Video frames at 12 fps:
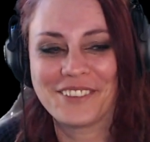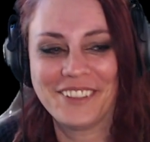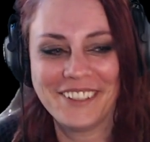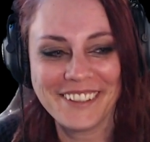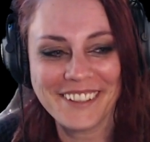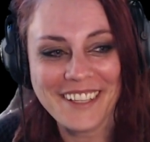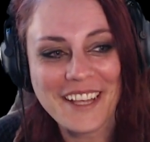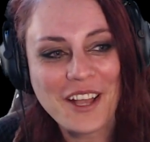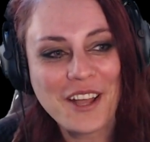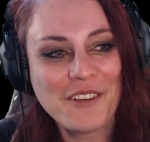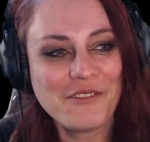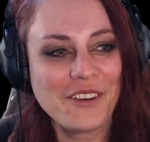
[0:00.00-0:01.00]
for
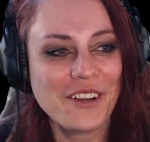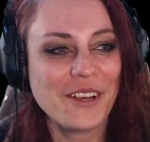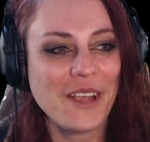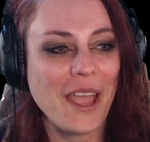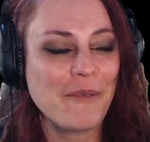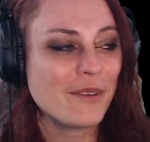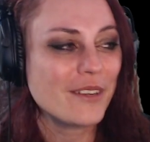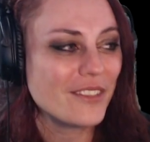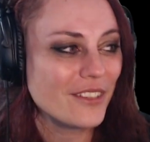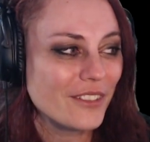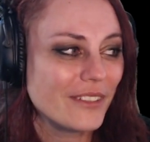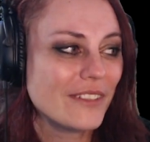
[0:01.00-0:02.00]
for Embers
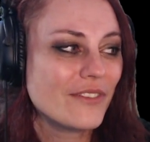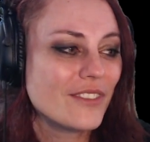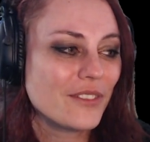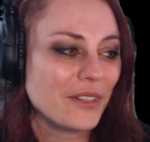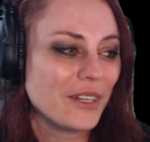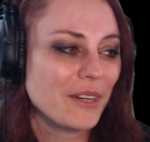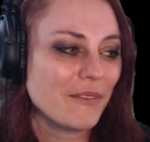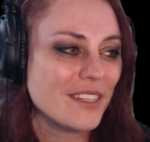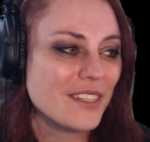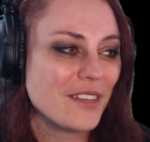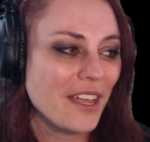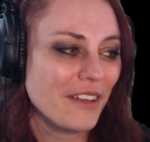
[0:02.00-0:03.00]
Adrift streams
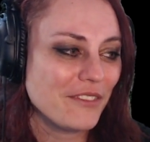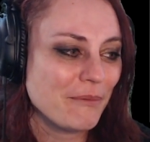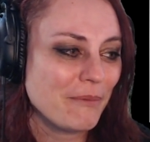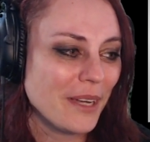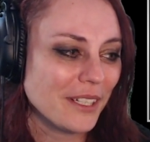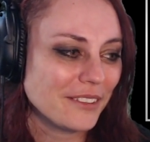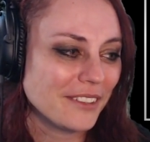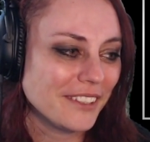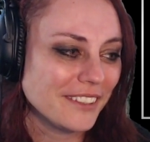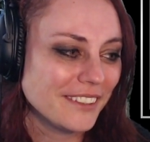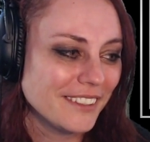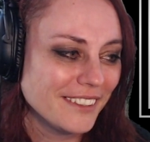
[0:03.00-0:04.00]
to have the
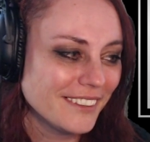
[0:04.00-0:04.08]
background.